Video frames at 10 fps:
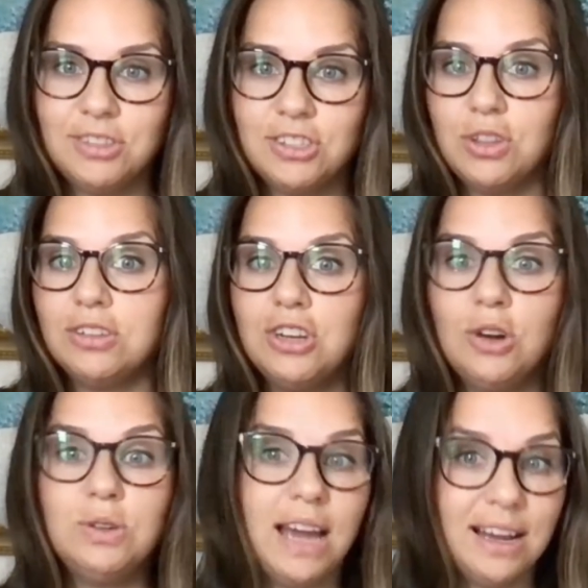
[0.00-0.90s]
So there's
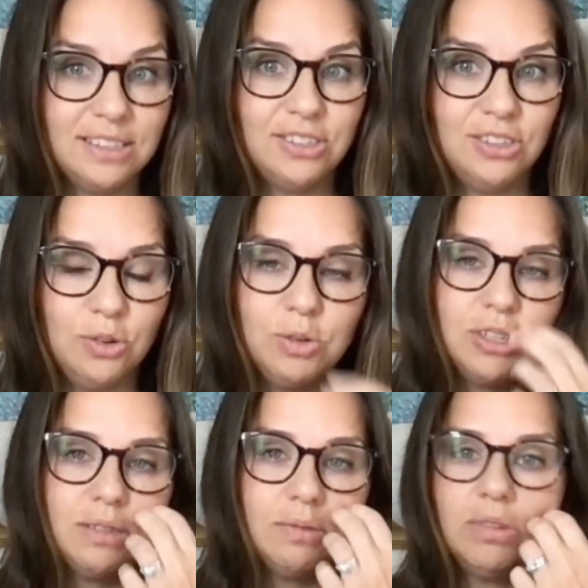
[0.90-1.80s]
no taxes due, which
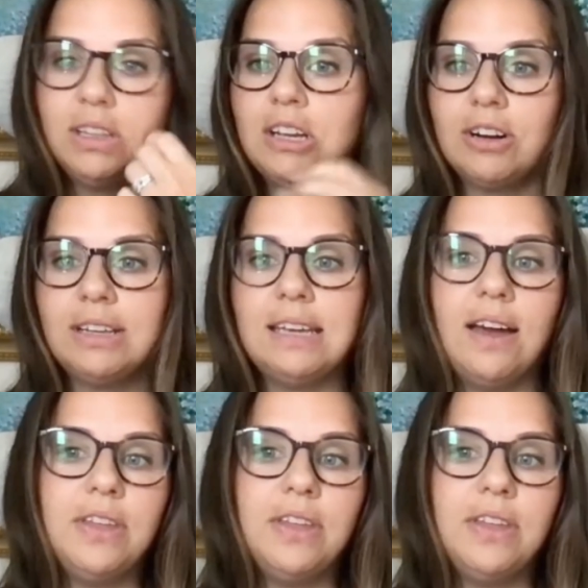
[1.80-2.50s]
is really crazy.